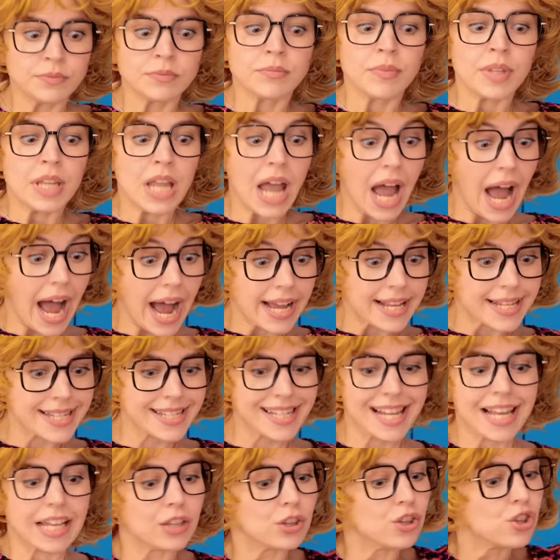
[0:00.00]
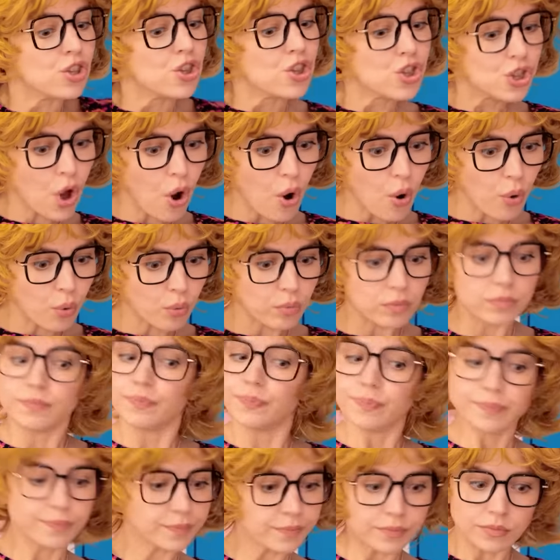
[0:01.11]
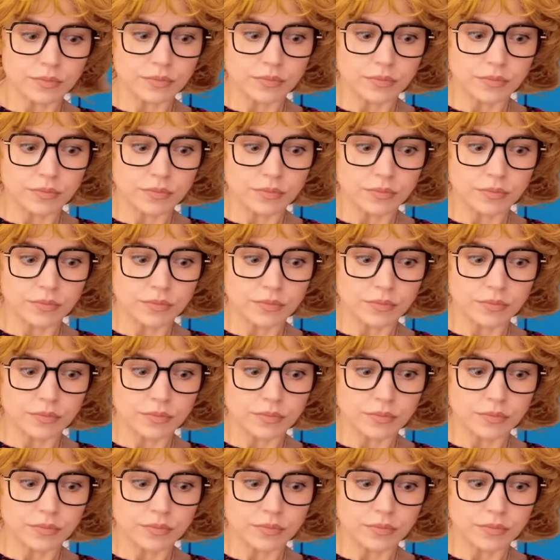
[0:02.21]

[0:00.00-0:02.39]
it. No! You've had way too much